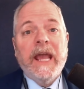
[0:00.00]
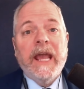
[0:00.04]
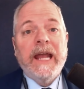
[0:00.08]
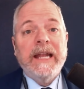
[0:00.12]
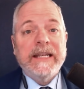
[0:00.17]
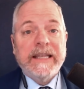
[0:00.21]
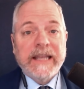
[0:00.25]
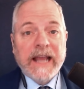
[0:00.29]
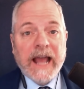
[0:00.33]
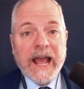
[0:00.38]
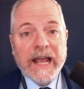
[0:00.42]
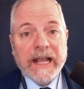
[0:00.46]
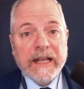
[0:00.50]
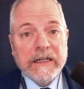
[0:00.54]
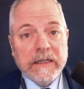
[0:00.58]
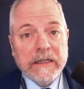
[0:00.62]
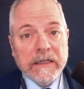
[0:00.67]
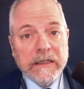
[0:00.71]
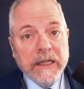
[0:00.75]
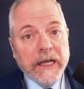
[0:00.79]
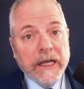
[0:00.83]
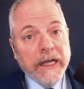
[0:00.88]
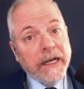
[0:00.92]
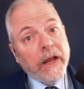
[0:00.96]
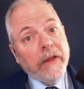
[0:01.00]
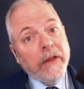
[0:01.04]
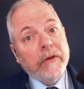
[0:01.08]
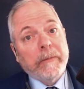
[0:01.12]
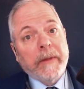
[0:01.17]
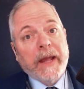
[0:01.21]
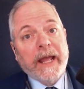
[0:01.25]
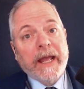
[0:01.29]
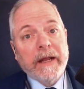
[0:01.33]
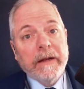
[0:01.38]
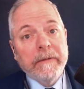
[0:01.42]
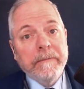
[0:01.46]
and tackle another
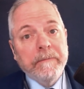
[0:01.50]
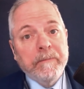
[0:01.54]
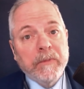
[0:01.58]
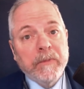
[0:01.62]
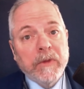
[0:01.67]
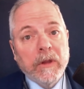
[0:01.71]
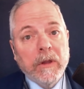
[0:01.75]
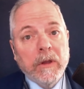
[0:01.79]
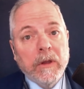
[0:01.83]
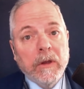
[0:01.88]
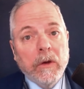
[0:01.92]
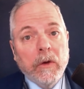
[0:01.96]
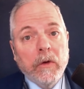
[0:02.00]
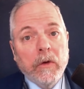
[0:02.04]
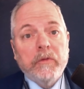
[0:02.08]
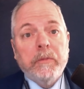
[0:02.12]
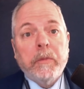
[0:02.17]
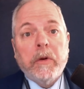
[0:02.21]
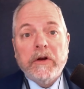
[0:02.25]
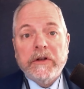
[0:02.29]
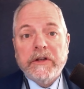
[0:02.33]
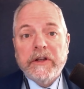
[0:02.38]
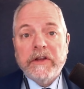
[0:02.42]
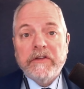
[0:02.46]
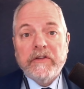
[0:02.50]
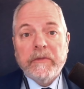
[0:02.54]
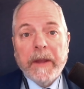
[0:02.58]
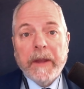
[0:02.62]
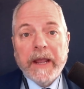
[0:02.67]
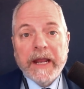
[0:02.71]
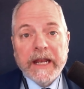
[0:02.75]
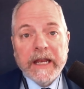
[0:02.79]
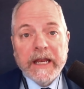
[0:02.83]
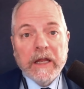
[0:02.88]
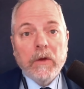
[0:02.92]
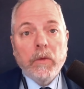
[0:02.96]
man who's
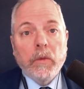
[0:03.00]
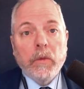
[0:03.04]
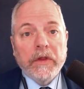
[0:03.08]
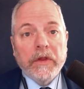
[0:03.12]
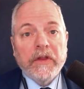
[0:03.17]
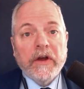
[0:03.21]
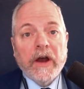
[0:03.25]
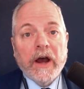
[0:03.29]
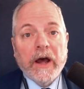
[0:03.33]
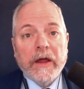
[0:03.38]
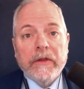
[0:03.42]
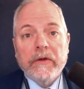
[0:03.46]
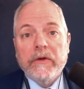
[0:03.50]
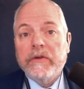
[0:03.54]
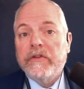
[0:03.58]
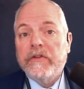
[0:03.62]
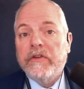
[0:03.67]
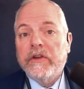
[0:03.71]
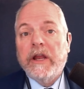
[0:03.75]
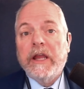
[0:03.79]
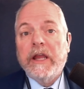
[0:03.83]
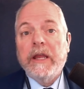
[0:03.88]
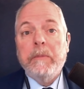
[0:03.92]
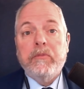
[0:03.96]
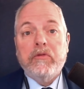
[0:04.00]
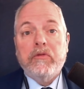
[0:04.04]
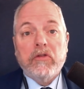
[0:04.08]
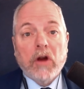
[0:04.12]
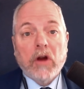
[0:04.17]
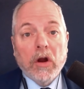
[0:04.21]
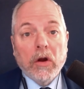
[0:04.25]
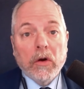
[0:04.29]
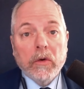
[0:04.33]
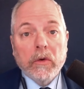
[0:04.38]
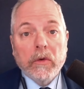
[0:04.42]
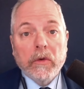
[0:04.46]
participating with others in a
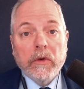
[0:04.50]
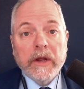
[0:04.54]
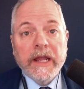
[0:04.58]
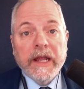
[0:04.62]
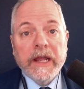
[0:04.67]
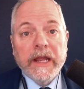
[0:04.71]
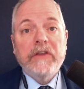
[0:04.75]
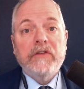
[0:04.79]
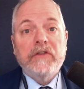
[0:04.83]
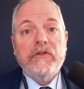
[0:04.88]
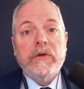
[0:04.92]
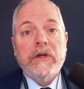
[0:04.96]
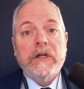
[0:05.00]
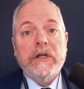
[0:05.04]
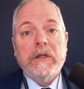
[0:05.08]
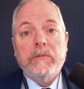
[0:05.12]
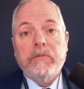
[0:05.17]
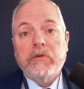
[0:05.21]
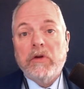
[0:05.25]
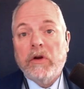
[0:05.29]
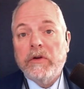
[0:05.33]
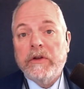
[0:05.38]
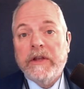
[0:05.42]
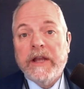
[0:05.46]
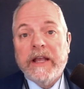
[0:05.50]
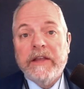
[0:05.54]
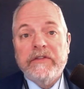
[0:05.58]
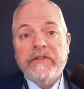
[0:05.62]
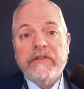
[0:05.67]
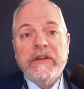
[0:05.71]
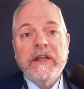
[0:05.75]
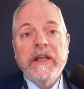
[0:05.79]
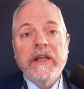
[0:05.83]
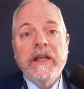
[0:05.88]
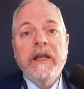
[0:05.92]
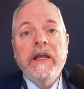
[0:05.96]
pro Israel
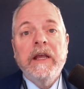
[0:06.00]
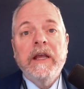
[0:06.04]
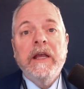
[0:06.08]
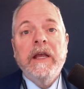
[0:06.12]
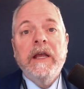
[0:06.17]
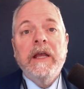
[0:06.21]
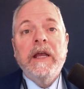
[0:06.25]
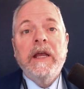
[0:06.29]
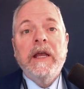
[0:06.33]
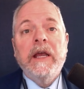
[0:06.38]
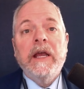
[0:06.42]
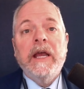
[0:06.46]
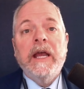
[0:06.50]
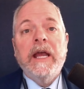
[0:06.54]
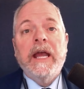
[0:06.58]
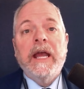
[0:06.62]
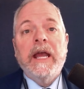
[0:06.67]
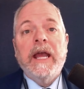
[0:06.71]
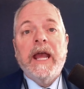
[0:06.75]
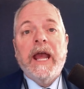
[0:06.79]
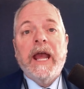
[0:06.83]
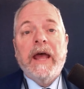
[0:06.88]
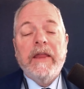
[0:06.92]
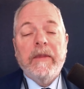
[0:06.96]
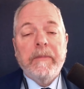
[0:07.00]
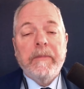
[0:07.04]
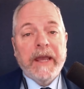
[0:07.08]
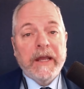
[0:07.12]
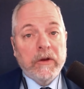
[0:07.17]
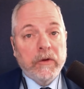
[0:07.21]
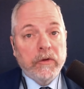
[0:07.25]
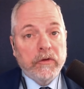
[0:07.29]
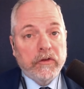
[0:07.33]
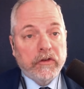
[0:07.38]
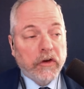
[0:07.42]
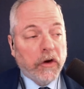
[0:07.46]
protest and the
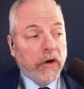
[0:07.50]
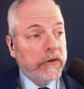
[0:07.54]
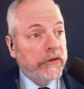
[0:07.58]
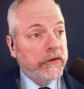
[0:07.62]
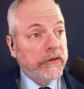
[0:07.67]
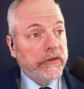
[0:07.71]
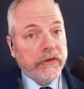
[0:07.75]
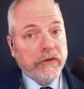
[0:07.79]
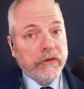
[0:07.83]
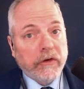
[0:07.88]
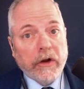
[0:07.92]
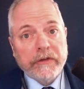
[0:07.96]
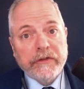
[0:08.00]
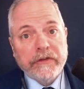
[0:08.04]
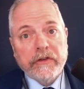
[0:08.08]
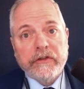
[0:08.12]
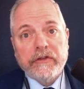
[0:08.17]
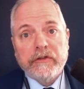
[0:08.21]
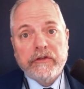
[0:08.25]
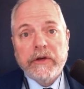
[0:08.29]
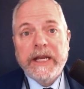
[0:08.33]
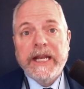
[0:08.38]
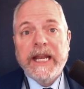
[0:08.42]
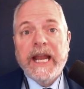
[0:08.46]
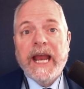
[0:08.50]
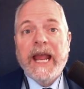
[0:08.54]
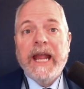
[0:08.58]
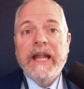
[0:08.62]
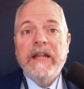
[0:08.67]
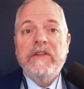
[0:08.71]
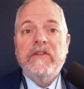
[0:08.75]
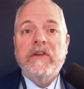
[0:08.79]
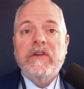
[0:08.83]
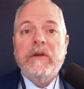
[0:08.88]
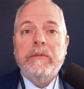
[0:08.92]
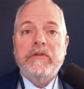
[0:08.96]
man who charges across the street
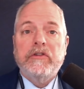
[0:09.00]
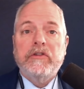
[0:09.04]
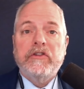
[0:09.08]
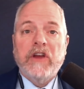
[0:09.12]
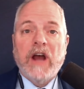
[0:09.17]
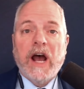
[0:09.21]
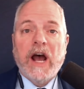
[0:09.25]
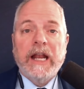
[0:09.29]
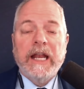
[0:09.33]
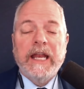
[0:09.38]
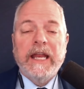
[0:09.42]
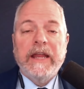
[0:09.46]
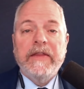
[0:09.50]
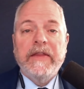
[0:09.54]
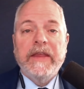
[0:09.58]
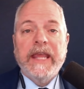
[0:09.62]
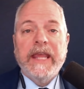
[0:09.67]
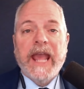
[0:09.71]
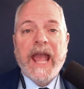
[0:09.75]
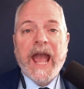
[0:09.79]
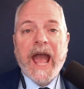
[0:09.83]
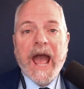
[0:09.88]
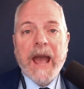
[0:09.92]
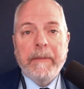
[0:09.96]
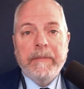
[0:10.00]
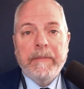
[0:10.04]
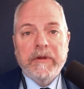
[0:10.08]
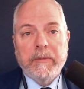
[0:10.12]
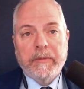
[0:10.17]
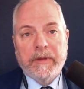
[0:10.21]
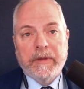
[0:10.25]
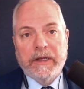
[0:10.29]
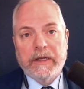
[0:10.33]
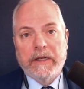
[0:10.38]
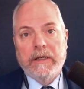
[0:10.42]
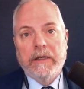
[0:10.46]
ends up shot in the
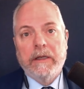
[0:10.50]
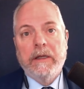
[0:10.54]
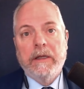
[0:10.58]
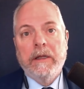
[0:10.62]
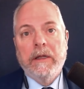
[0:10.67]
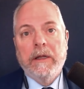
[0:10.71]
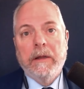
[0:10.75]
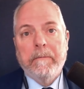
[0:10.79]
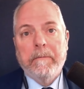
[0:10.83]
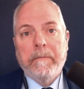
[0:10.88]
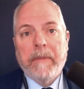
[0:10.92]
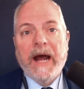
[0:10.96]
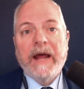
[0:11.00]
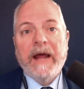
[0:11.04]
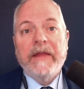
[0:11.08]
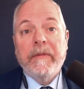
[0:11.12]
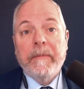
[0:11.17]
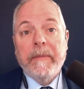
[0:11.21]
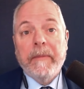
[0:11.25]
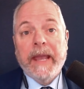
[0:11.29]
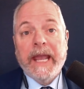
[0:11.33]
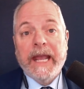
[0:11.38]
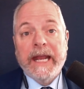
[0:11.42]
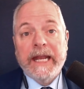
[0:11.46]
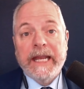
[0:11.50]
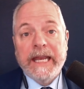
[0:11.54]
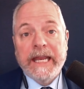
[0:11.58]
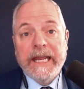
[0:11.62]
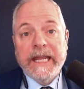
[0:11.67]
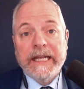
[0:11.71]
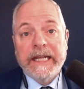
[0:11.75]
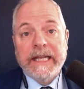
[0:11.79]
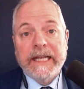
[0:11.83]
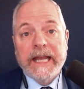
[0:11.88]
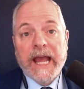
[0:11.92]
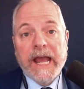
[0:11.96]
abdomen by the man
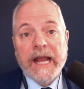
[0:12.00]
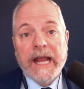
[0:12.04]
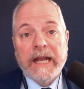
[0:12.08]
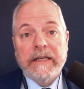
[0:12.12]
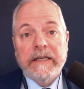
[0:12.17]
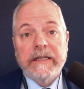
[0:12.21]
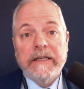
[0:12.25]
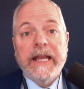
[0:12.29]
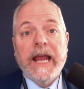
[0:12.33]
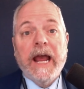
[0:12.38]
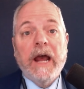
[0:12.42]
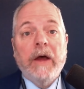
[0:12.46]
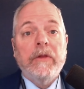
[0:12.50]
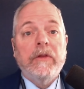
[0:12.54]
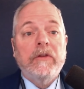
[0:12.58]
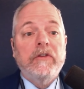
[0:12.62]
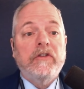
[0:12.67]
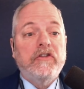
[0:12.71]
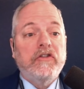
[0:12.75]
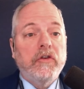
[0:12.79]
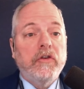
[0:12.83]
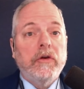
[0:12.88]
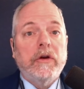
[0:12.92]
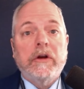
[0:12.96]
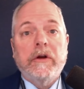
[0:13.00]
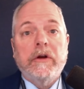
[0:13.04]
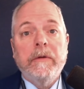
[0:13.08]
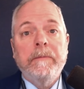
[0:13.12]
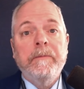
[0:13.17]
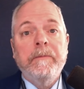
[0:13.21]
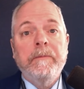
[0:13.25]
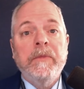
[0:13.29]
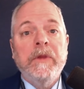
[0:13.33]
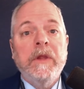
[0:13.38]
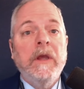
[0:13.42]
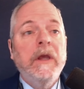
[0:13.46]
he attacked. Now, the
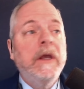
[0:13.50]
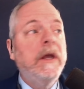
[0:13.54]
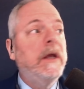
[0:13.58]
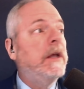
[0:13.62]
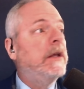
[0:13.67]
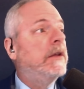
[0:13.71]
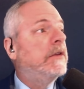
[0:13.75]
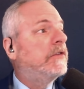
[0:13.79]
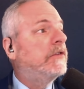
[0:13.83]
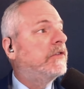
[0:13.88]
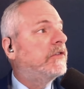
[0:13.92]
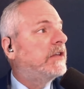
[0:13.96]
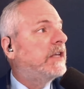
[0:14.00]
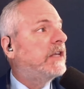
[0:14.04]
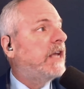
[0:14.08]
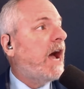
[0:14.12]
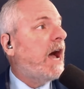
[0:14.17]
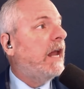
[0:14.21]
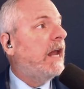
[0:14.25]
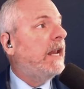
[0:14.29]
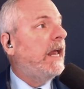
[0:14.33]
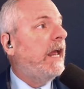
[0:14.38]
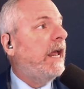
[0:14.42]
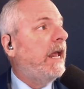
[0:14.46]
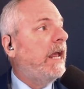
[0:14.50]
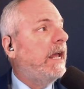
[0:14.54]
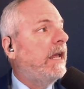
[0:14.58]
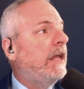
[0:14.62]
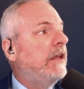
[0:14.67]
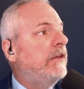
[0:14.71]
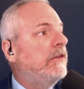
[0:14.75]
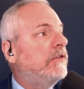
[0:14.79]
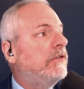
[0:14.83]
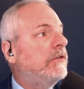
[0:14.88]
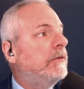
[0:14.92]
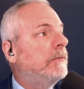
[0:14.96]
shooter, Scott
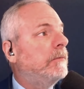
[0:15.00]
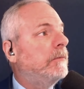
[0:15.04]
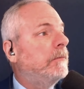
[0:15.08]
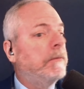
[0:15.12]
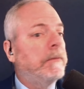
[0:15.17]
Hayes,